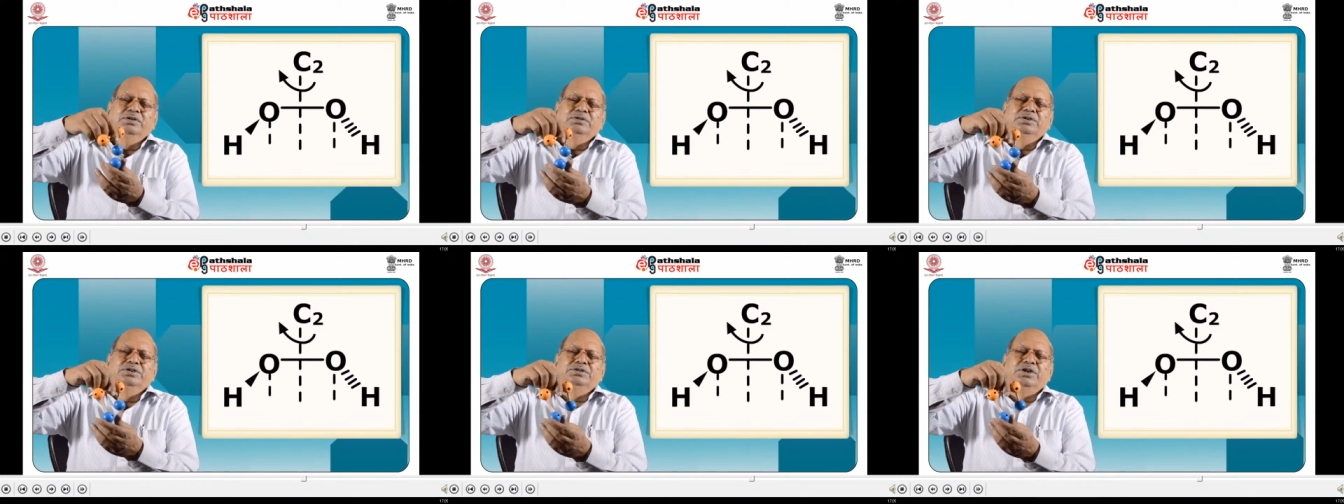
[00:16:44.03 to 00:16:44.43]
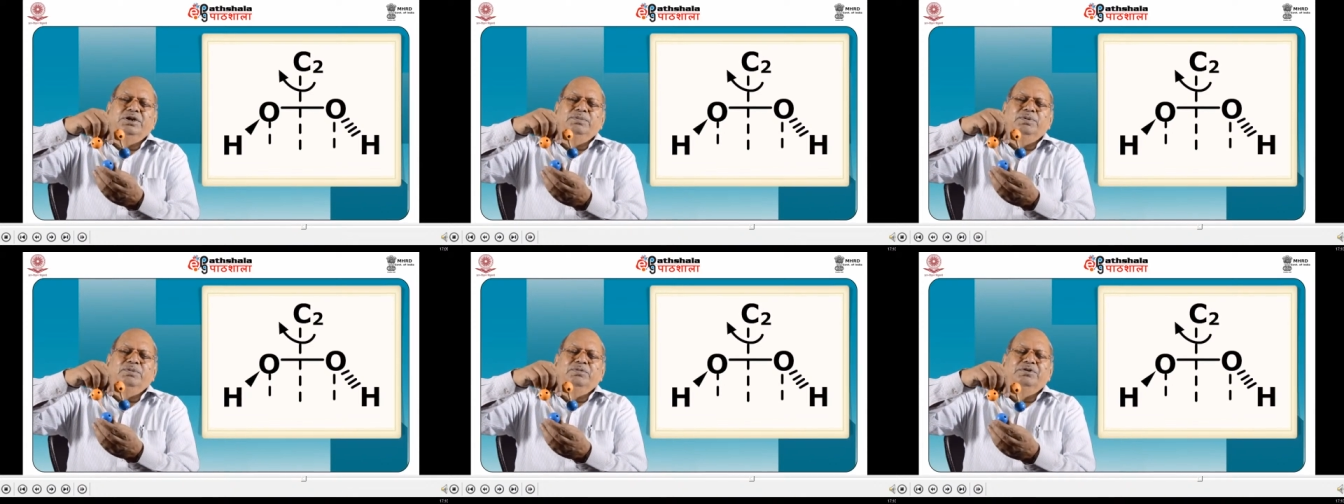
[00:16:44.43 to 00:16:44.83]

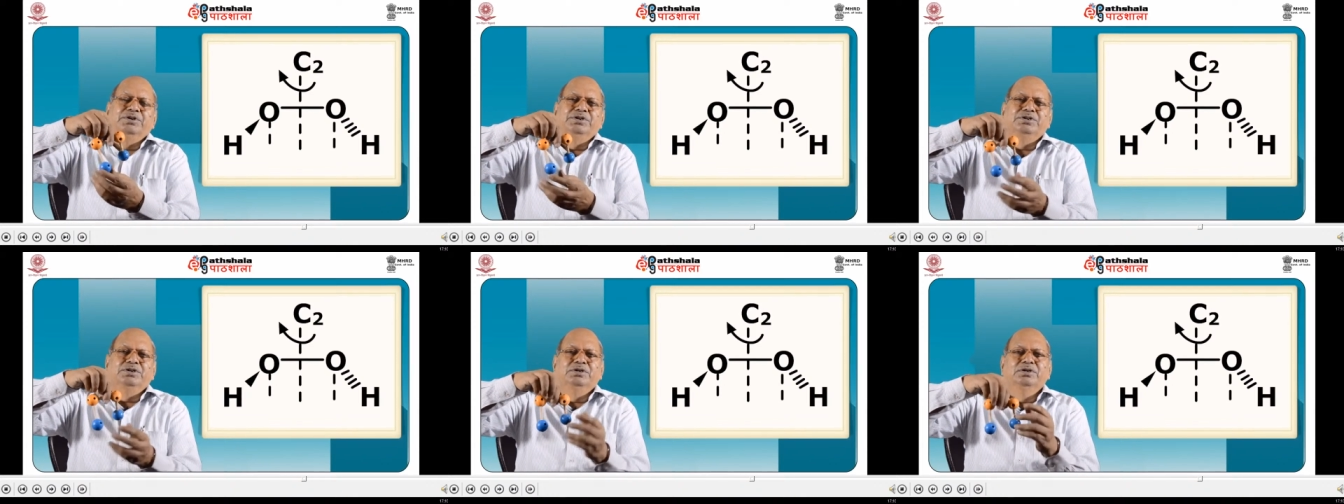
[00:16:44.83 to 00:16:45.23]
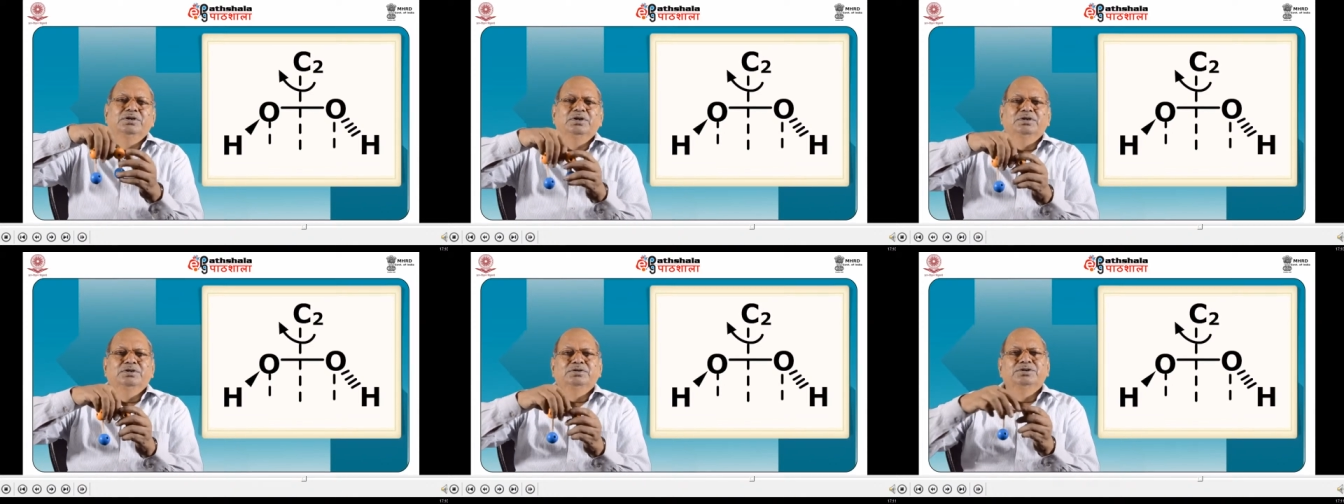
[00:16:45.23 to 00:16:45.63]

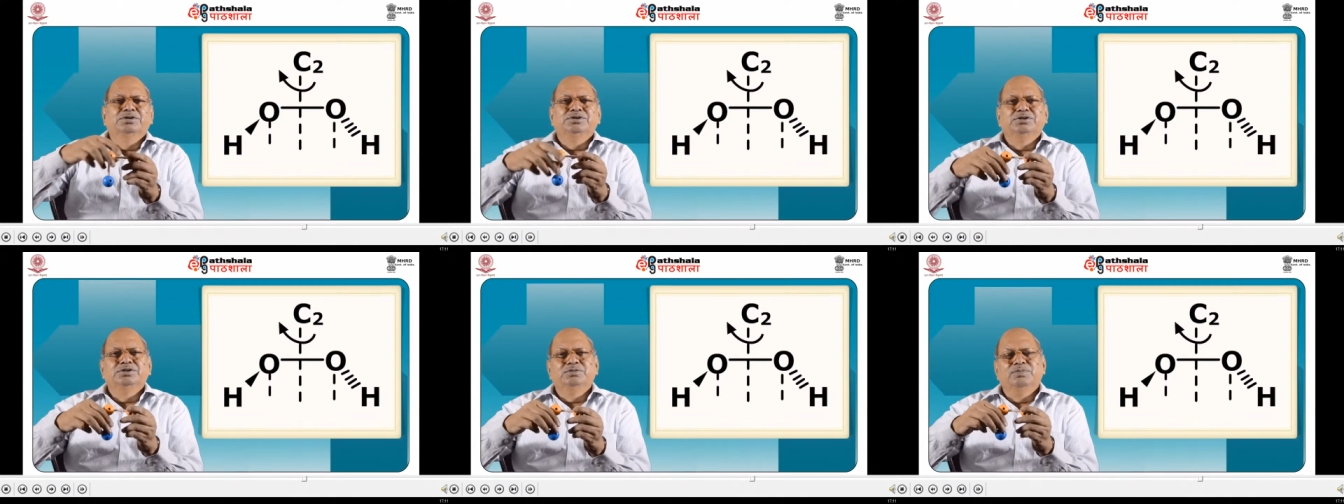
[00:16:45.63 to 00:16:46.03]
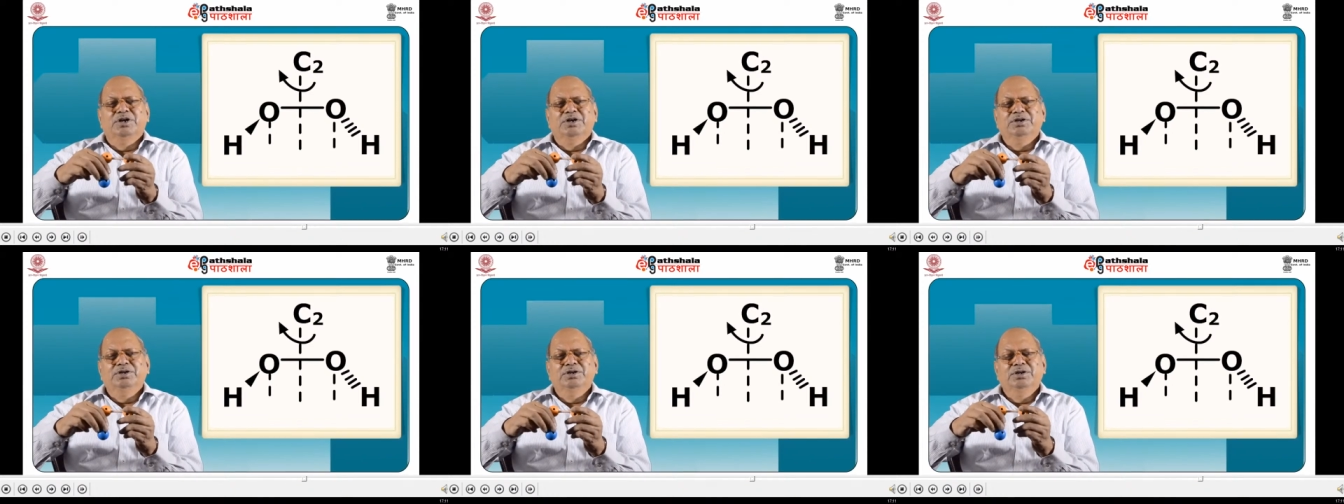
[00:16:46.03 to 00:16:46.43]
this is
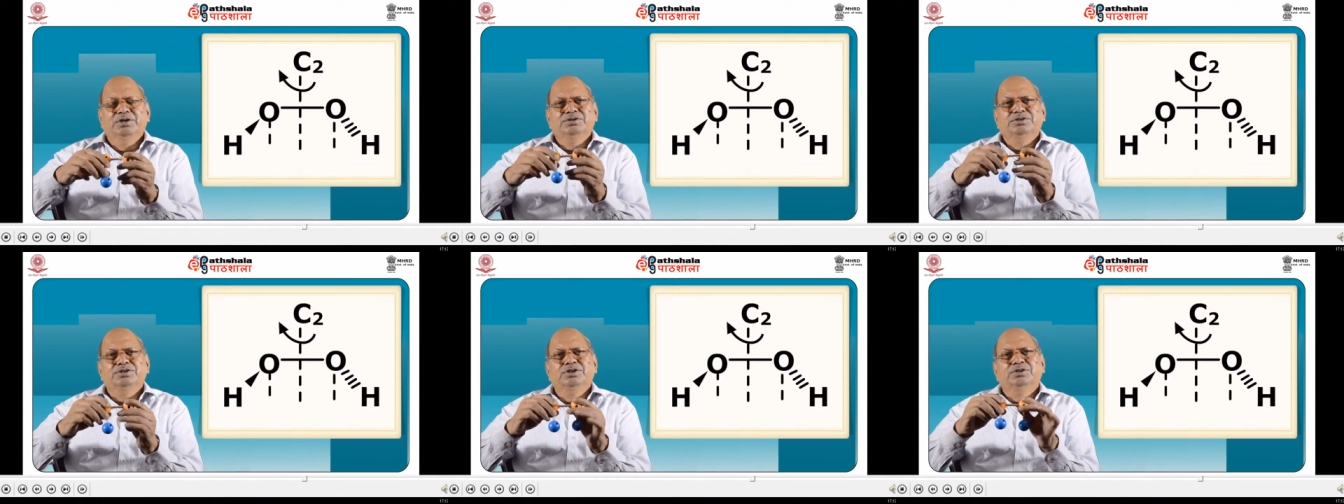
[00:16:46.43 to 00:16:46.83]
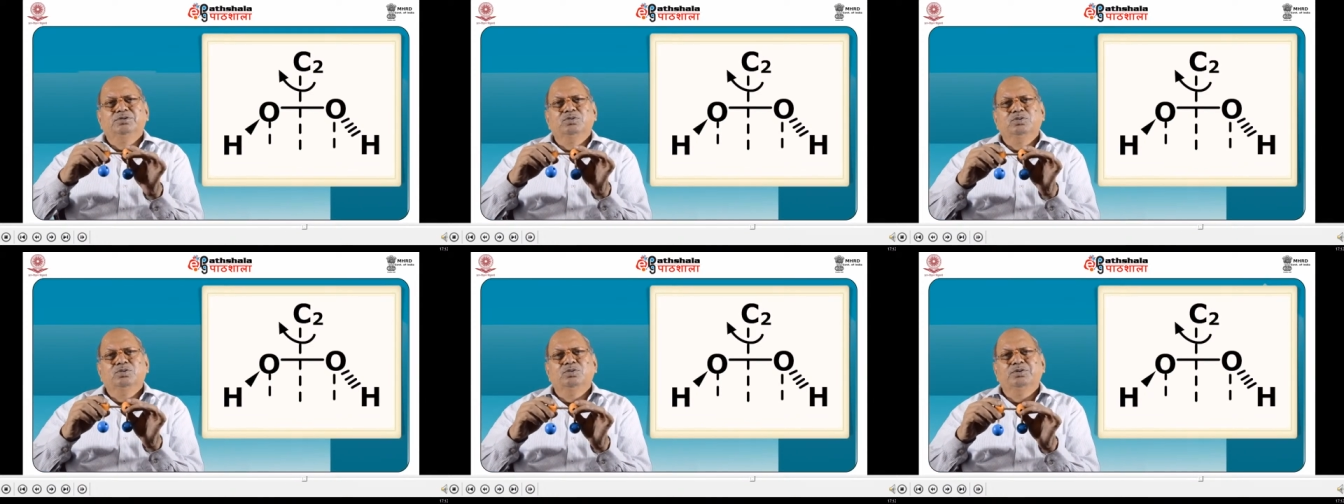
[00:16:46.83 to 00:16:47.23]
my
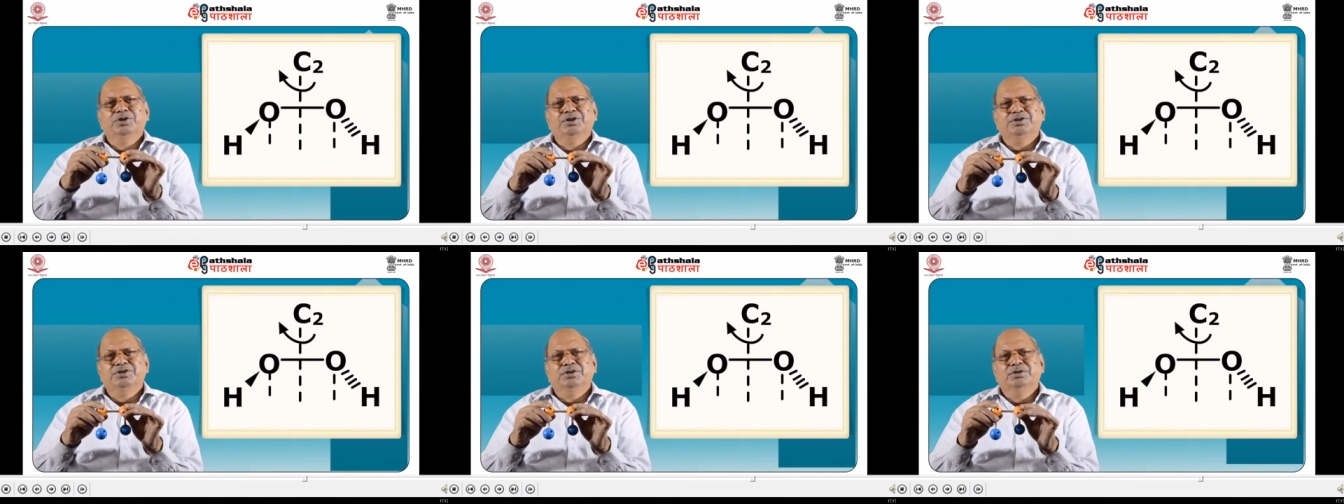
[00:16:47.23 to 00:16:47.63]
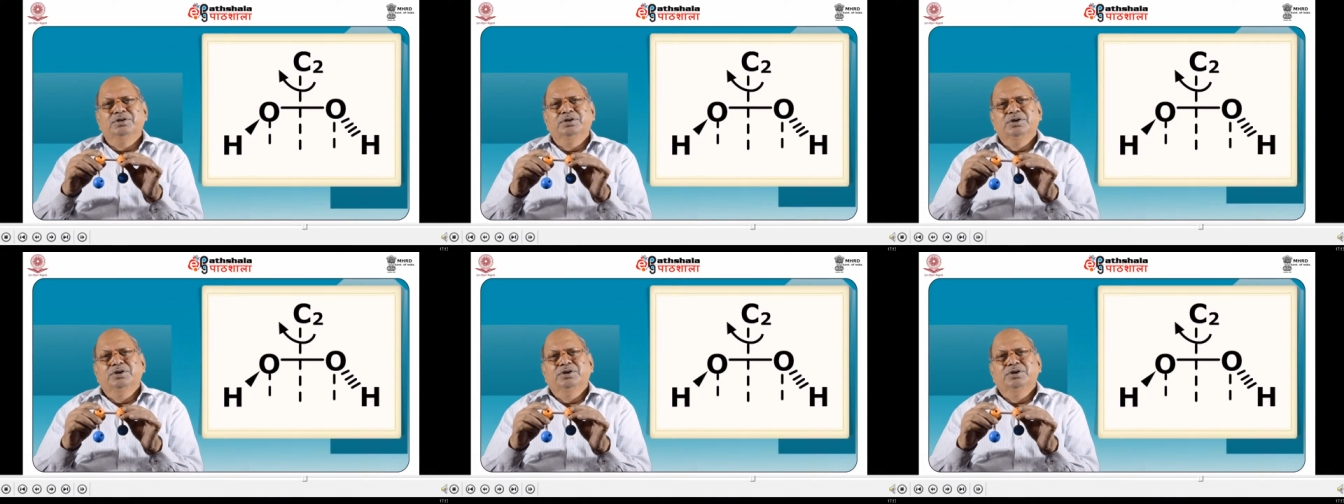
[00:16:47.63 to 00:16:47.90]
C2 rotation.